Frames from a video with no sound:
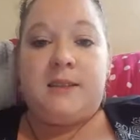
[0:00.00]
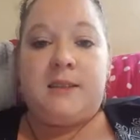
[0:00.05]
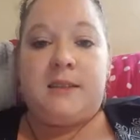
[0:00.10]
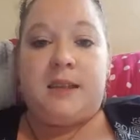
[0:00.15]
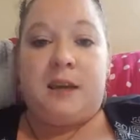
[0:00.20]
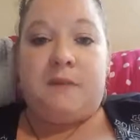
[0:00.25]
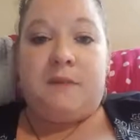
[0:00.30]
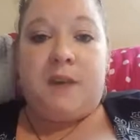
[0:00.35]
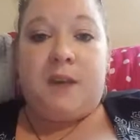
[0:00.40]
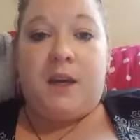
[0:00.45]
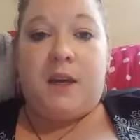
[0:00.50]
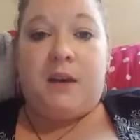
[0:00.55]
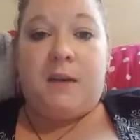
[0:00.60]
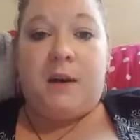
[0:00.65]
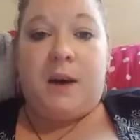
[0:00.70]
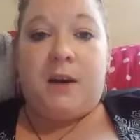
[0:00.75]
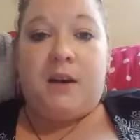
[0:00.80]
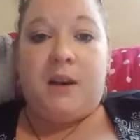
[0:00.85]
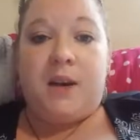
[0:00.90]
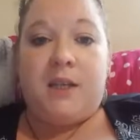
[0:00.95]
stuff that go
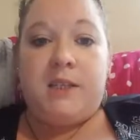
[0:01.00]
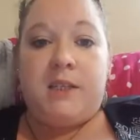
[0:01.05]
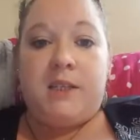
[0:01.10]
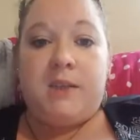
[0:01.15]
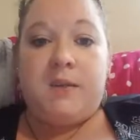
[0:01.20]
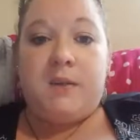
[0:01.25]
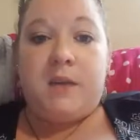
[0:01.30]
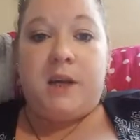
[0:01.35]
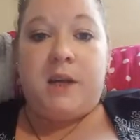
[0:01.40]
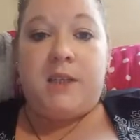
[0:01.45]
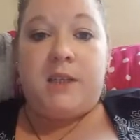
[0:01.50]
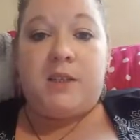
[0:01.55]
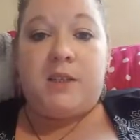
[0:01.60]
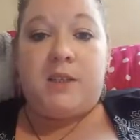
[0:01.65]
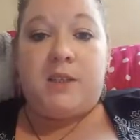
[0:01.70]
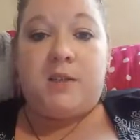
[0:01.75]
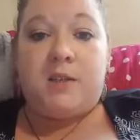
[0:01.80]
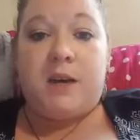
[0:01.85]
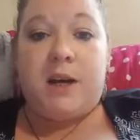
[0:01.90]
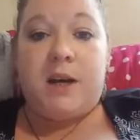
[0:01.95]
out, I do like to
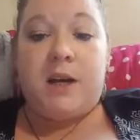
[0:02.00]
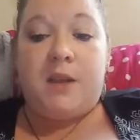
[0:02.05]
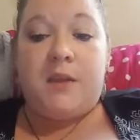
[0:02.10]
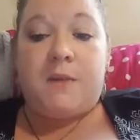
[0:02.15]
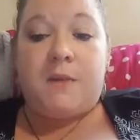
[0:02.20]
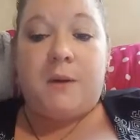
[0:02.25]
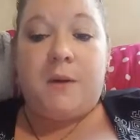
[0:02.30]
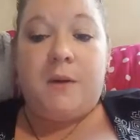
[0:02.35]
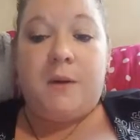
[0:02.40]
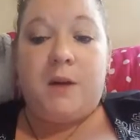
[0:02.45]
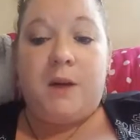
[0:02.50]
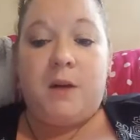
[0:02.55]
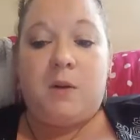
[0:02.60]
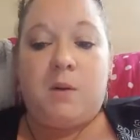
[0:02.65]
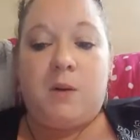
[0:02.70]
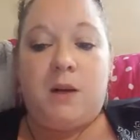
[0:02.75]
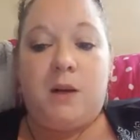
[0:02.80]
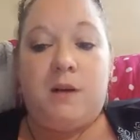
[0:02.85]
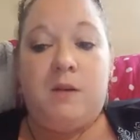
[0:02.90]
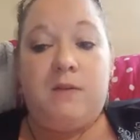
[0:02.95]
try to throw in
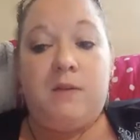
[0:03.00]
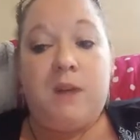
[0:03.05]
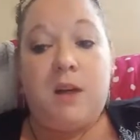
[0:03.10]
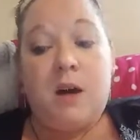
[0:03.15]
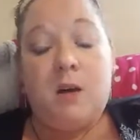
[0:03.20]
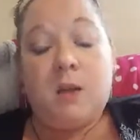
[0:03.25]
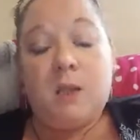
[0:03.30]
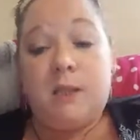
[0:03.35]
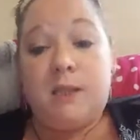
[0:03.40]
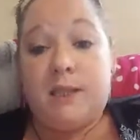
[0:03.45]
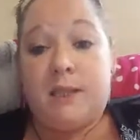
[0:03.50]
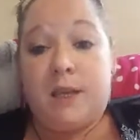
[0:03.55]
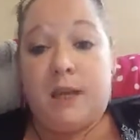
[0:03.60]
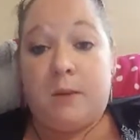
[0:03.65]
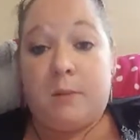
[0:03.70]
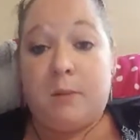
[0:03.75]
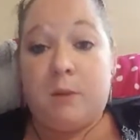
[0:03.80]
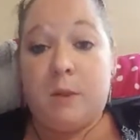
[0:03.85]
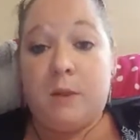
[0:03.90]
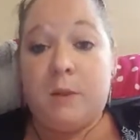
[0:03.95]
one of the old
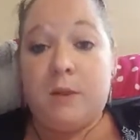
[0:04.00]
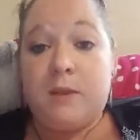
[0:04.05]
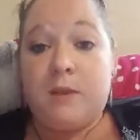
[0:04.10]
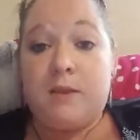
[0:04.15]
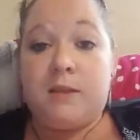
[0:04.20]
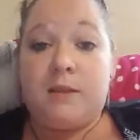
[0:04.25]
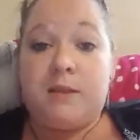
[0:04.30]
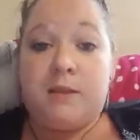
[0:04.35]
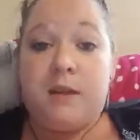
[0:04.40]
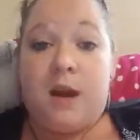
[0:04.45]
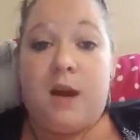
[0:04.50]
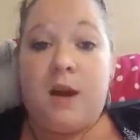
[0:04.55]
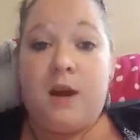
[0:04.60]
samples,